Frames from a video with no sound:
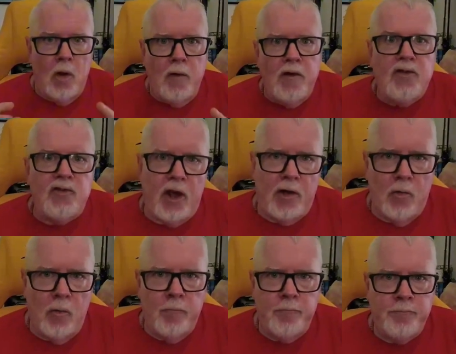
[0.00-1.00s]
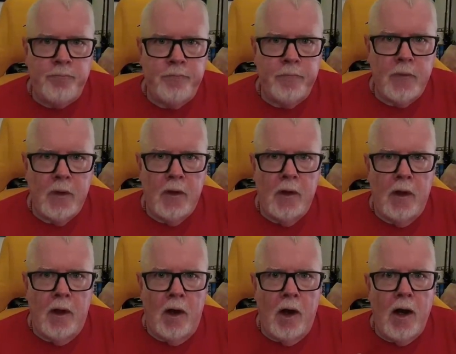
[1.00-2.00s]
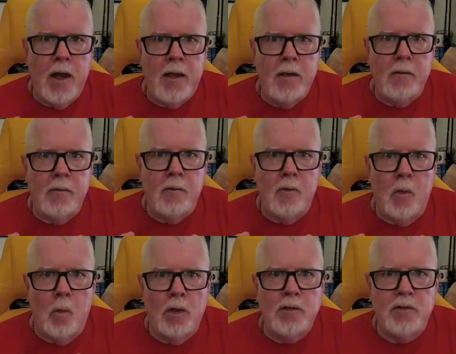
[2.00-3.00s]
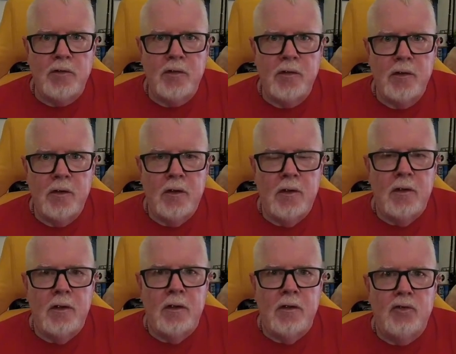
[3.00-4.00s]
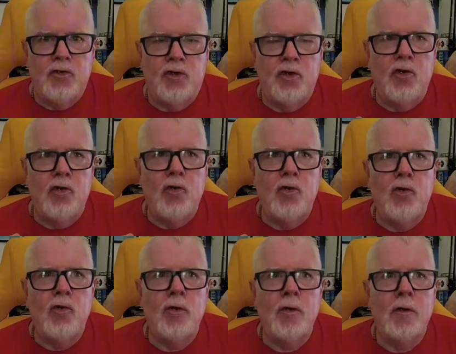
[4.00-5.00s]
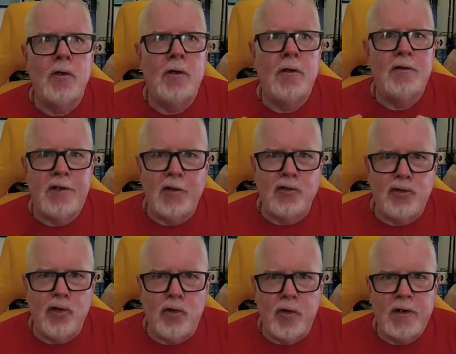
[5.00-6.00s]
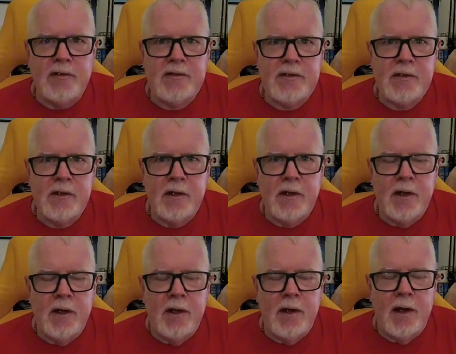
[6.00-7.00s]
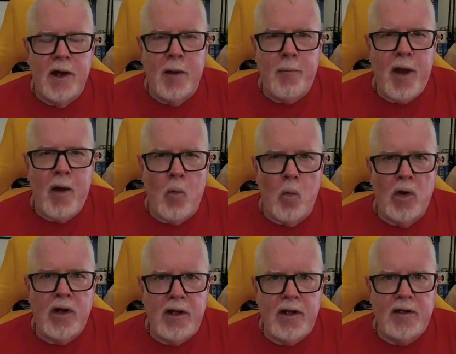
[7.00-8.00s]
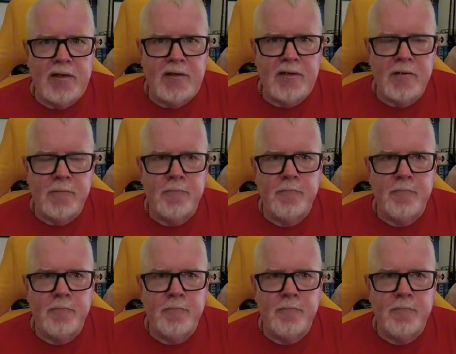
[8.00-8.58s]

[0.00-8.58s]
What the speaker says: On this channel, I want to tell stories about what it is